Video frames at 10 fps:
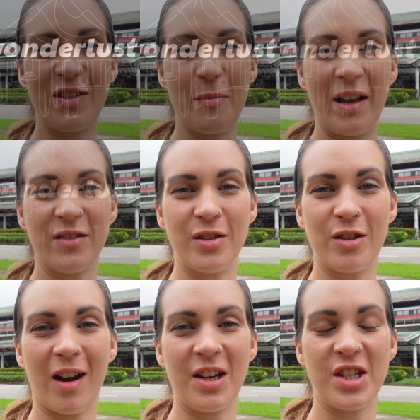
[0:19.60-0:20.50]
come out to
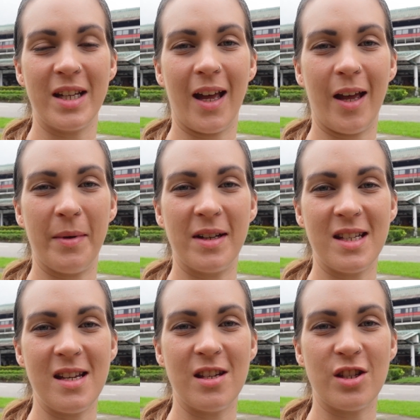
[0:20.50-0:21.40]
Kranji
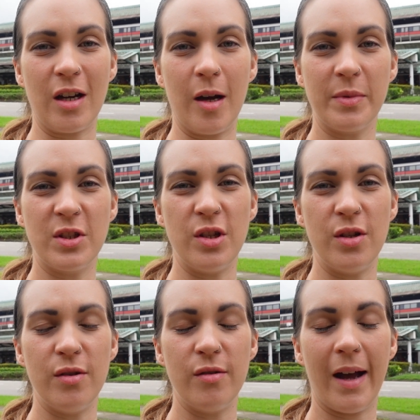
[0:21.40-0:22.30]
MRT stop
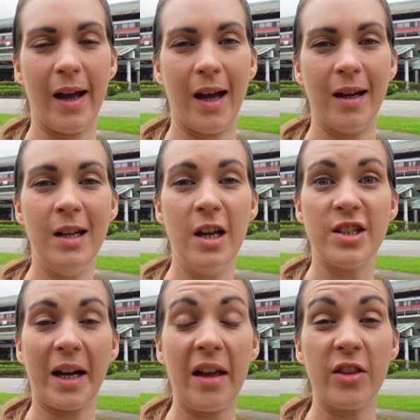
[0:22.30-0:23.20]
to
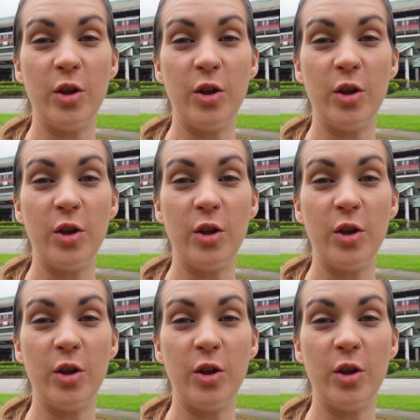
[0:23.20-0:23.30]
check out the